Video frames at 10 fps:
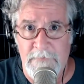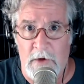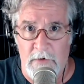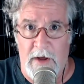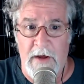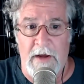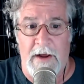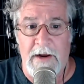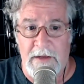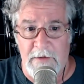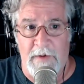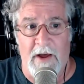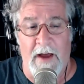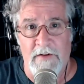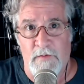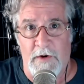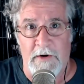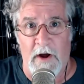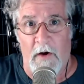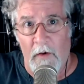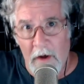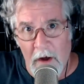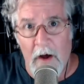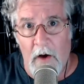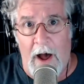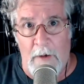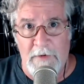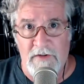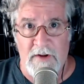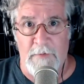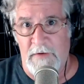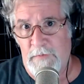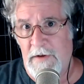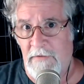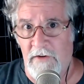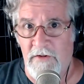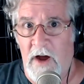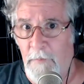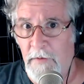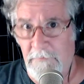Okay. In any email, I just want to know how much time it's spent in the shop.